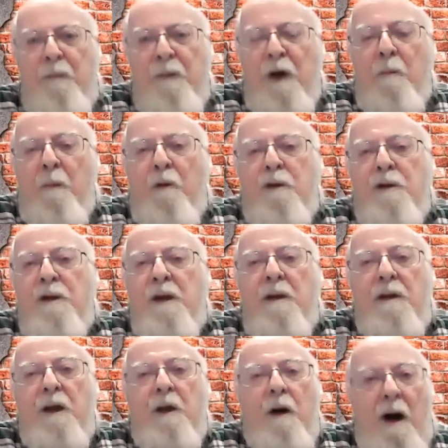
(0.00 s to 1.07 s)
They're mostly
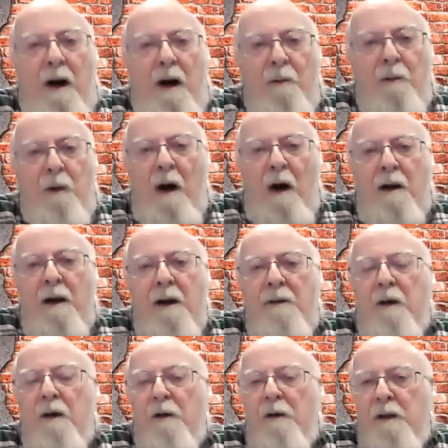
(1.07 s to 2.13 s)
they're hard rock and
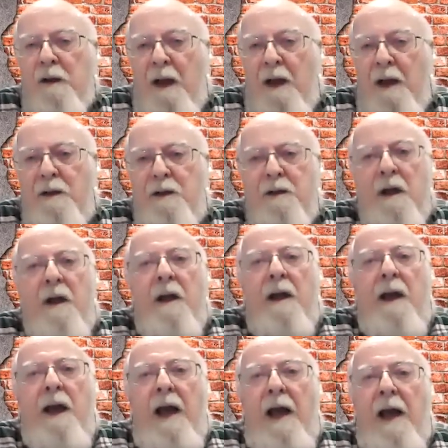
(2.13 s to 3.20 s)
they're clays,
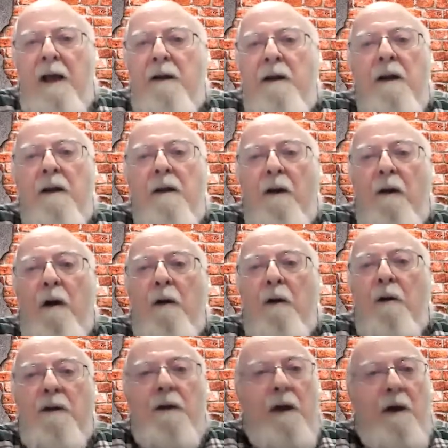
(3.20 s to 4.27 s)
and there are
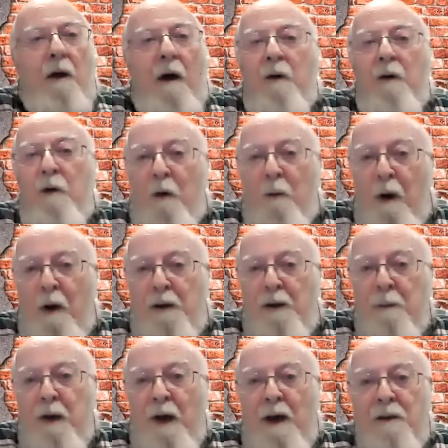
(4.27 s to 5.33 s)
there are cobalt
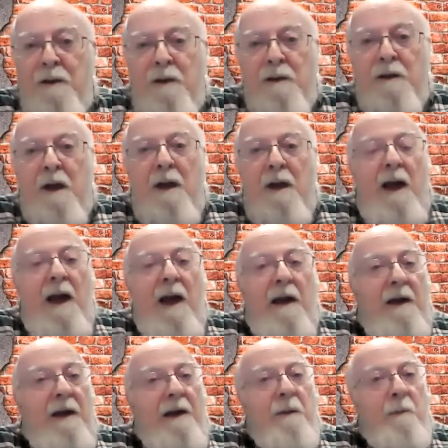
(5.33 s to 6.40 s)
deposits,
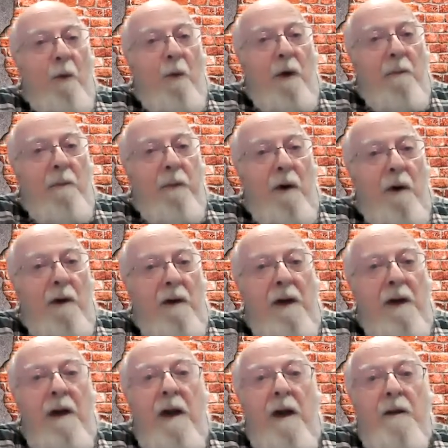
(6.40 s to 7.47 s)
and even more
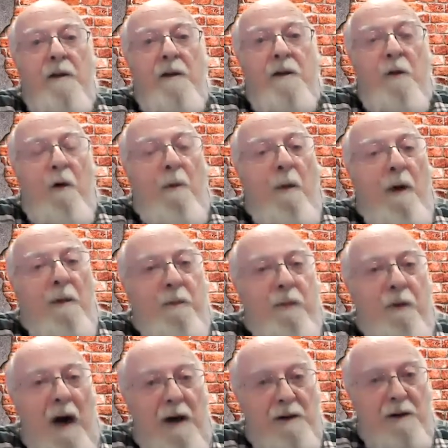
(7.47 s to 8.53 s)
importantly, there's cobalt
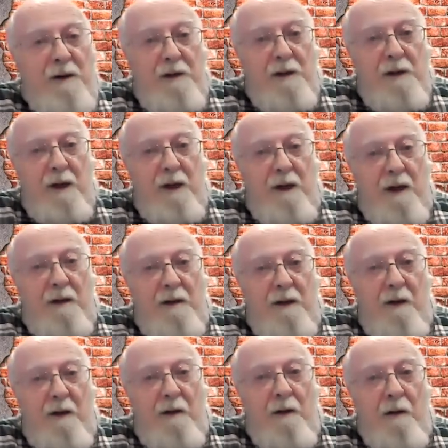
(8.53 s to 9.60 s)
processing in
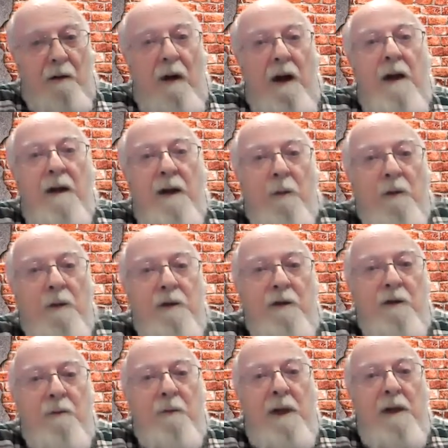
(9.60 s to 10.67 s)
Ontario. There will
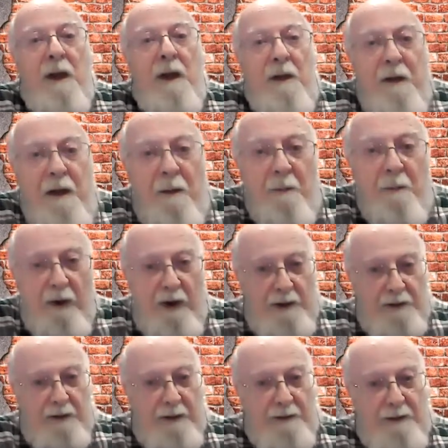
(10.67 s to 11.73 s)
soon be lithium
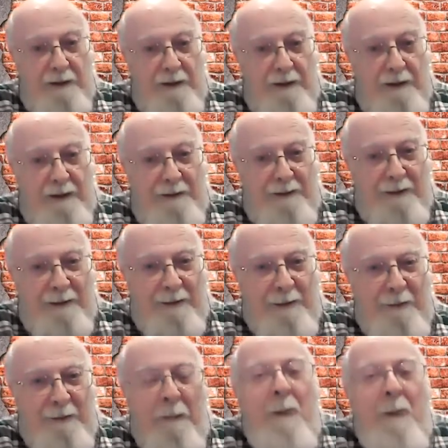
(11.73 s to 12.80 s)
processing in
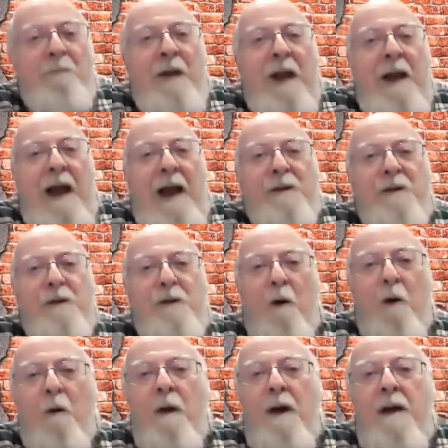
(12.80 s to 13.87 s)
Ontario. And
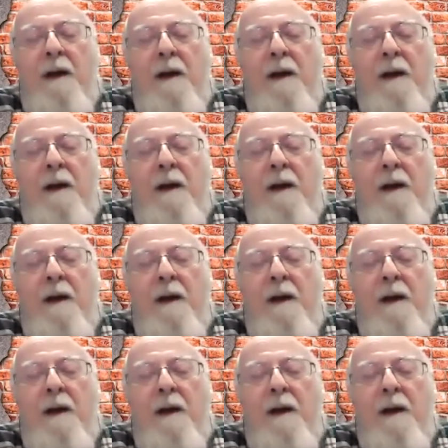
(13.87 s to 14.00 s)
so